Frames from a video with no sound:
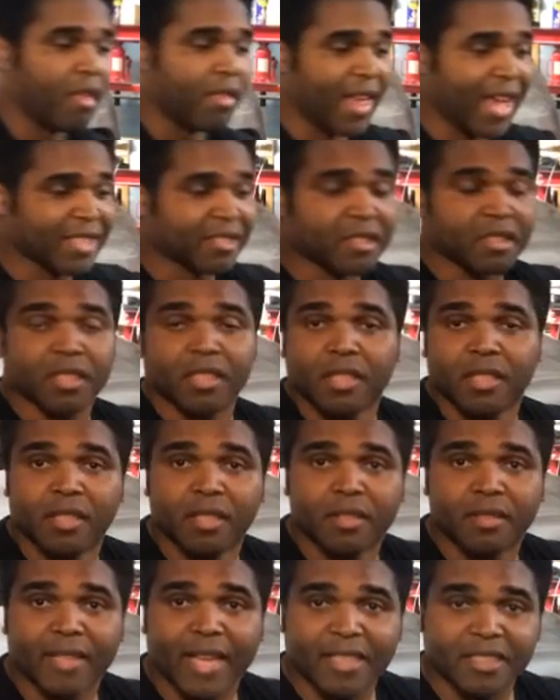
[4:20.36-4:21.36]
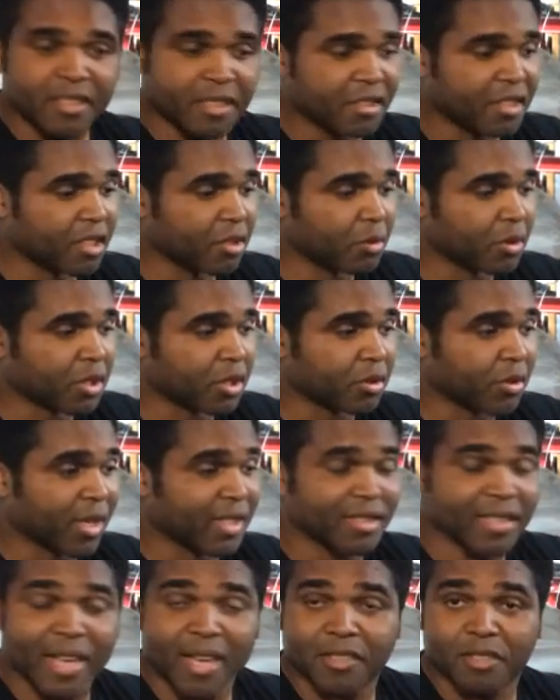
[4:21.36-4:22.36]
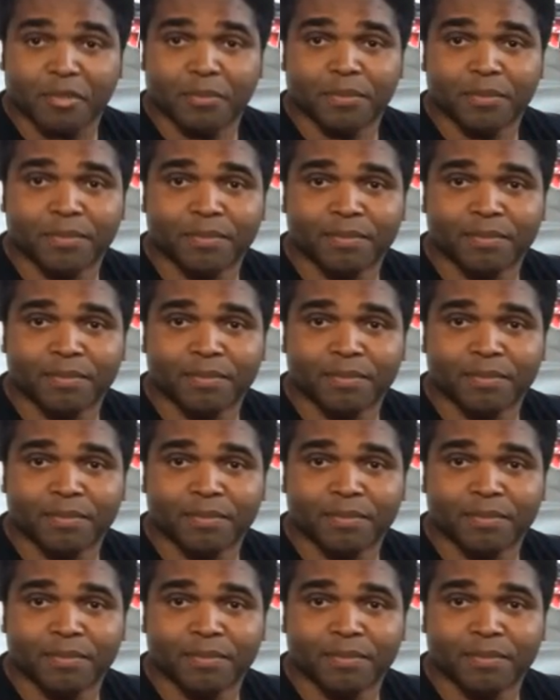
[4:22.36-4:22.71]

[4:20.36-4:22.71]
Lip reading: that's the deal with the transaxle.